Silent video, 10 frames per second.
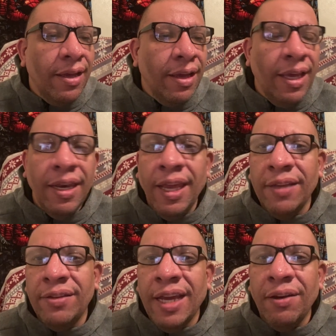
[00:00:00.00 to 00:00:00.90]
And
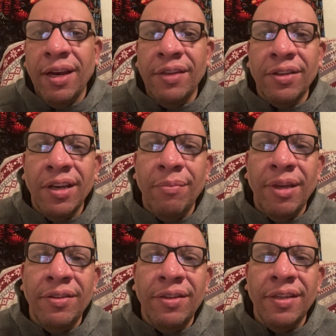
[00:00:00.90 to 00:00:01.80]
next Saturday is going to
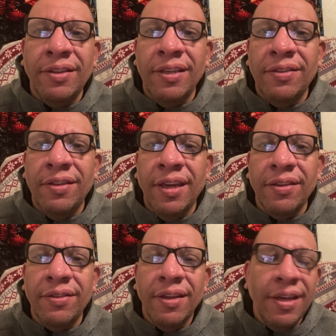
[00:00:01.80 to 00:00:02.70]
be
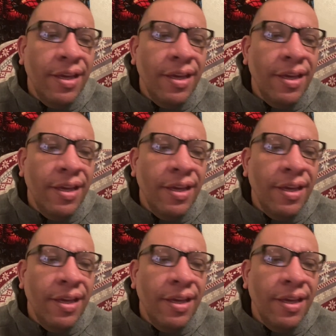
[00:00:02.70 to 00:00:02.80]
66.